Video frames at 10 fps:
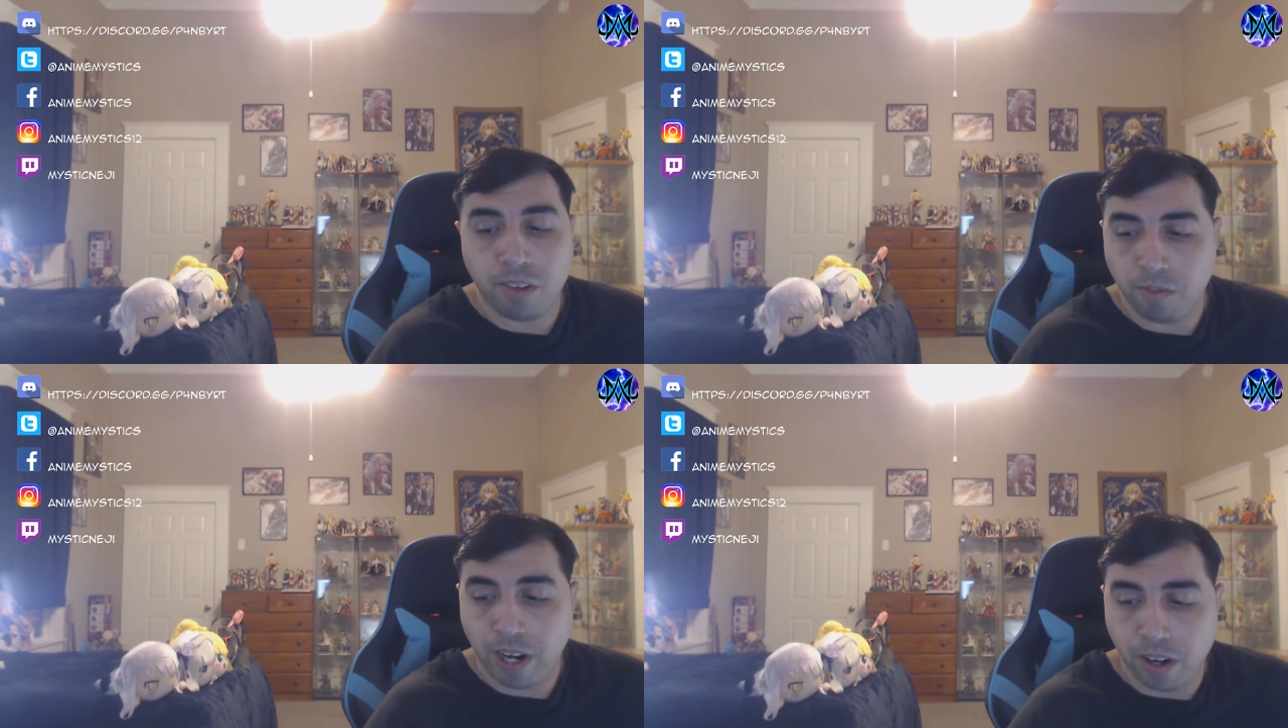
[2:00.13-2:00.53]

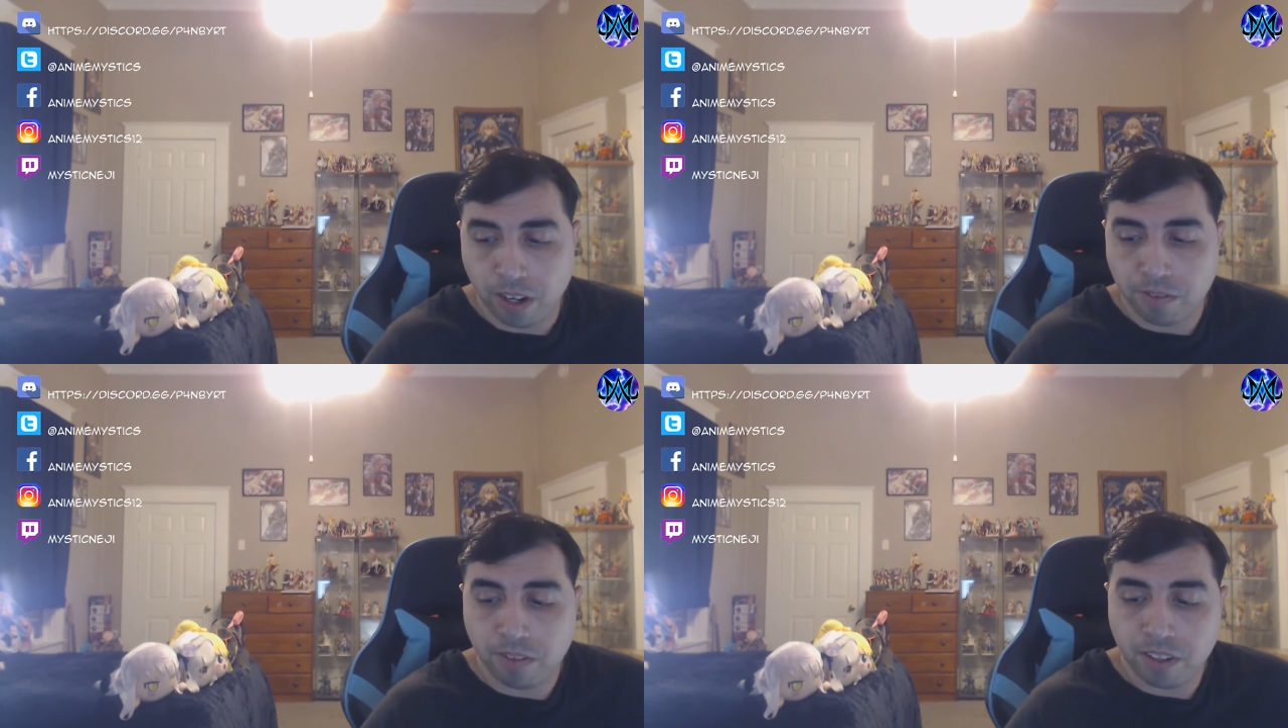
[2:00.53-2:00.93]
ran off,
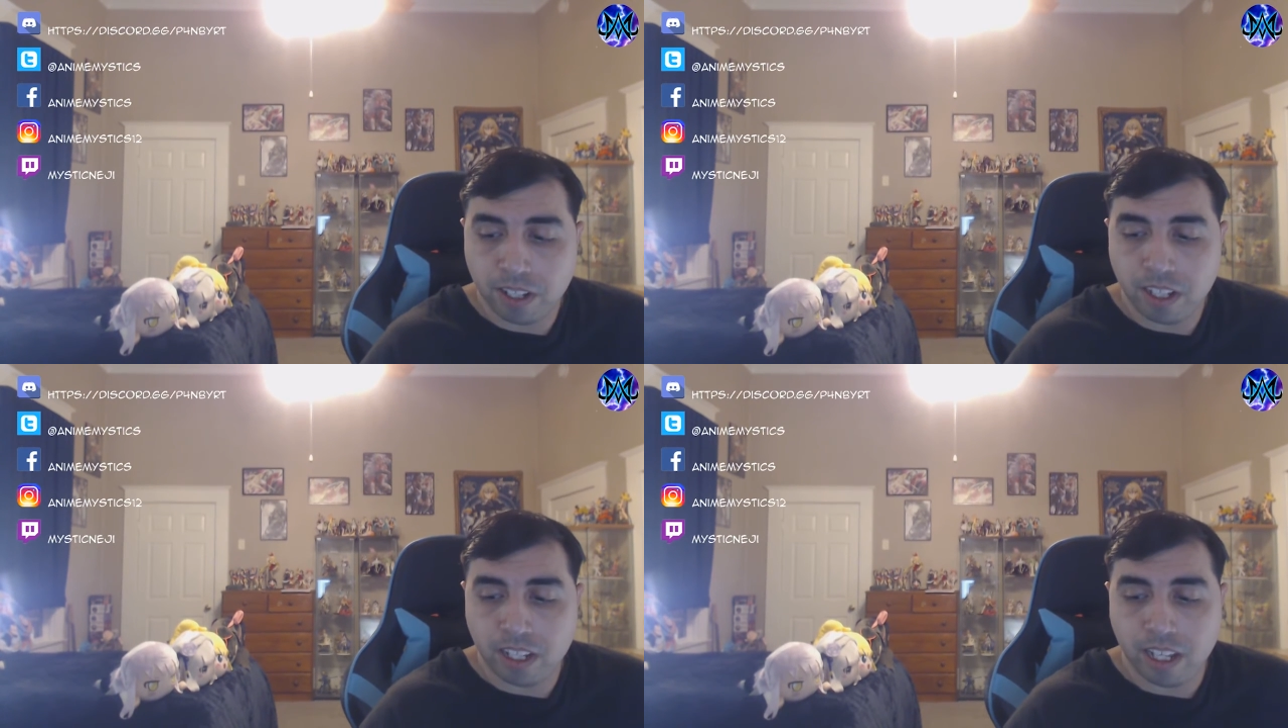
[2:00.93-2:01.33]

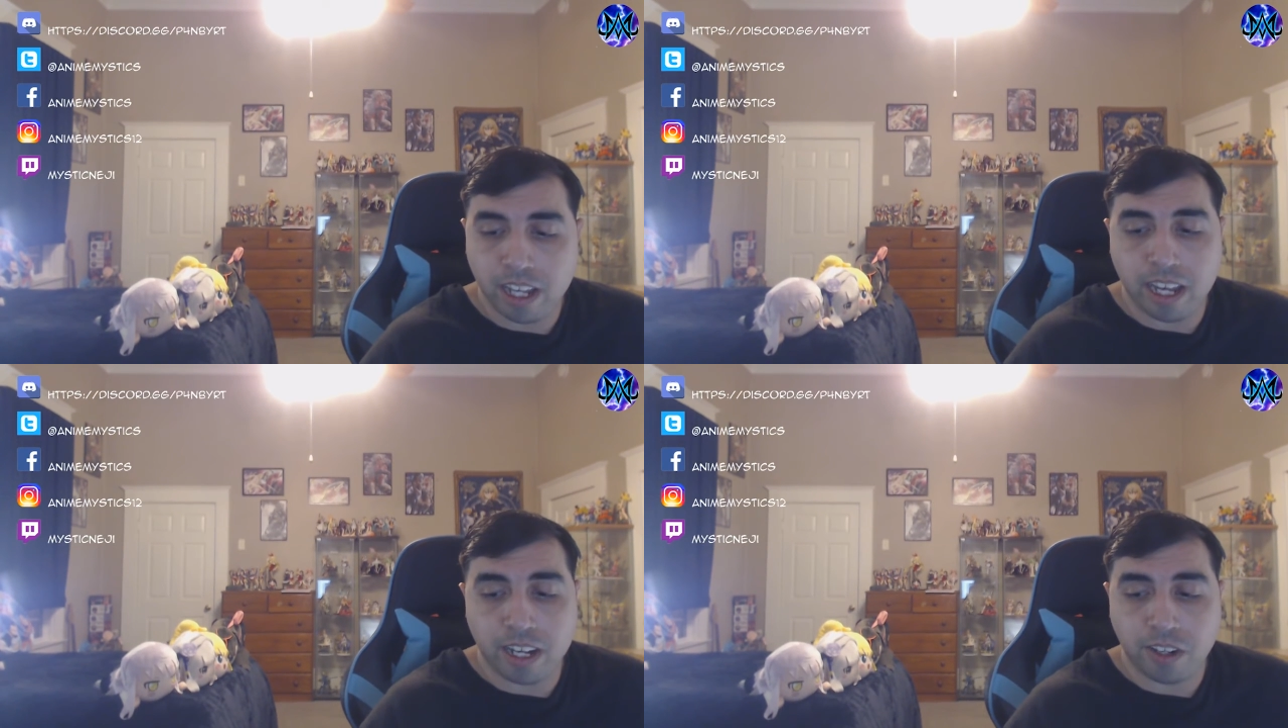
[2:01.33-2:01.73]

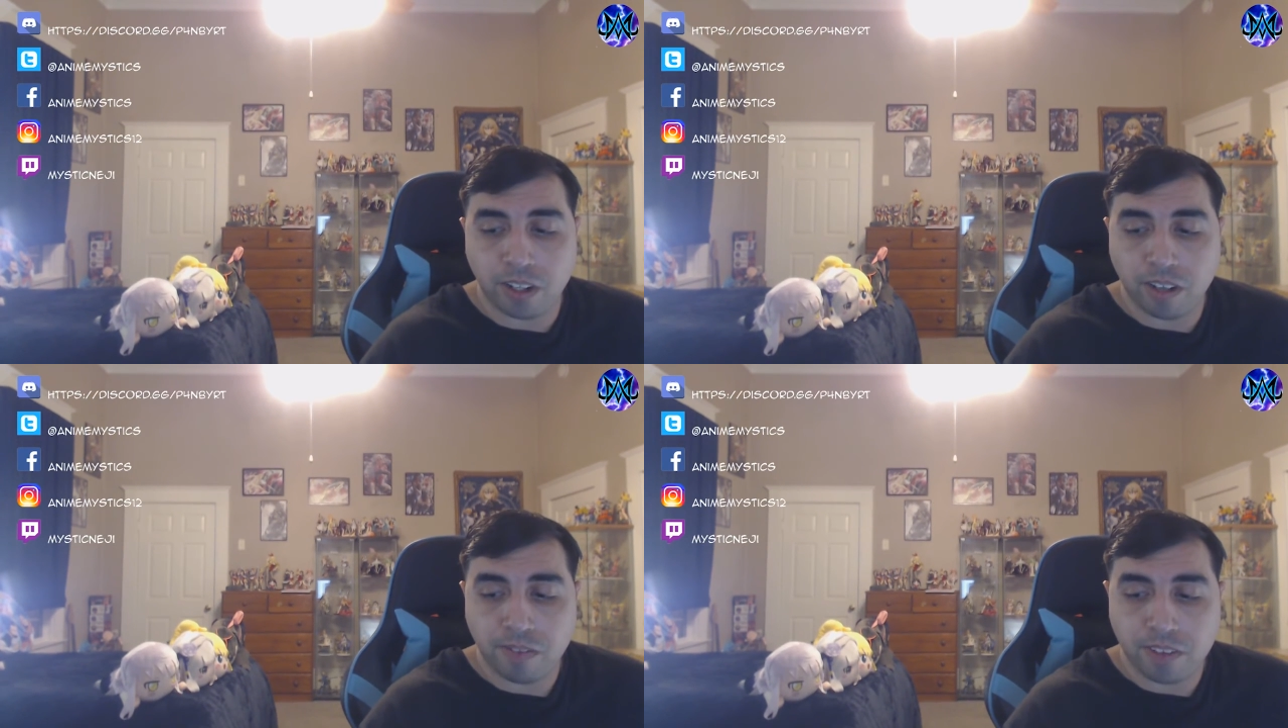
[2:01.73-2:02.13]
and she
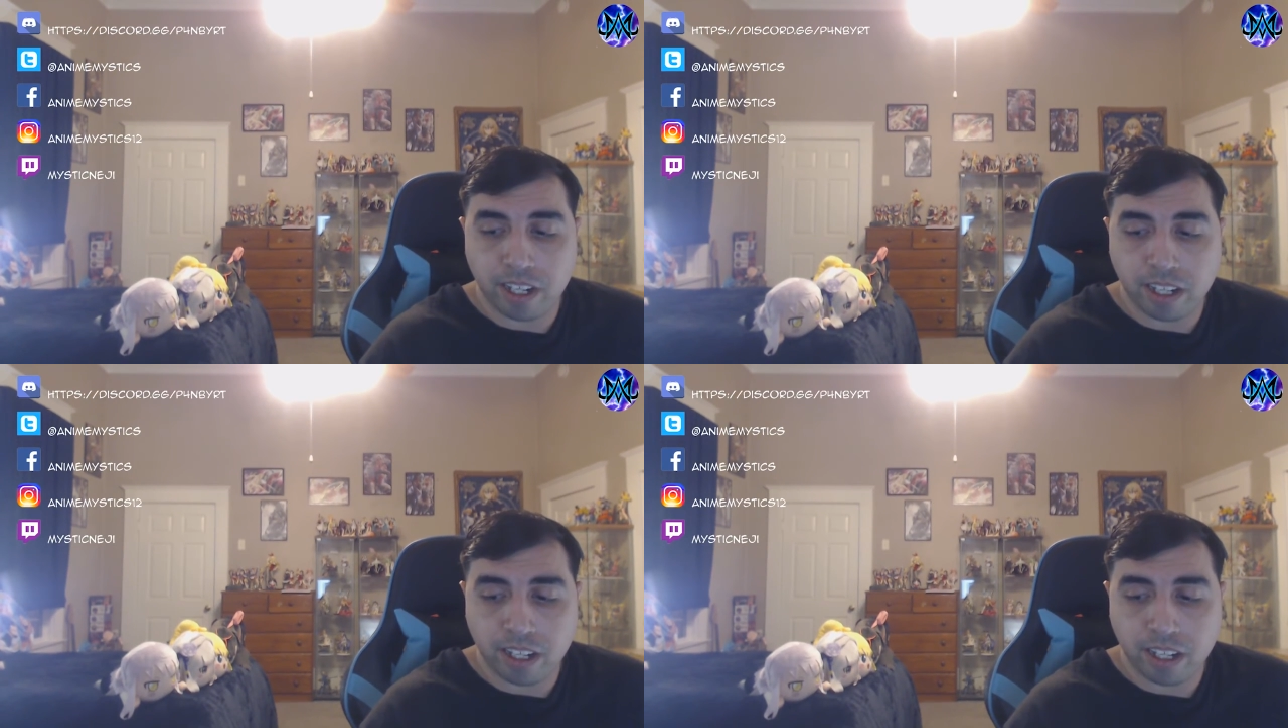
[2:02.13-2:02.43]
left it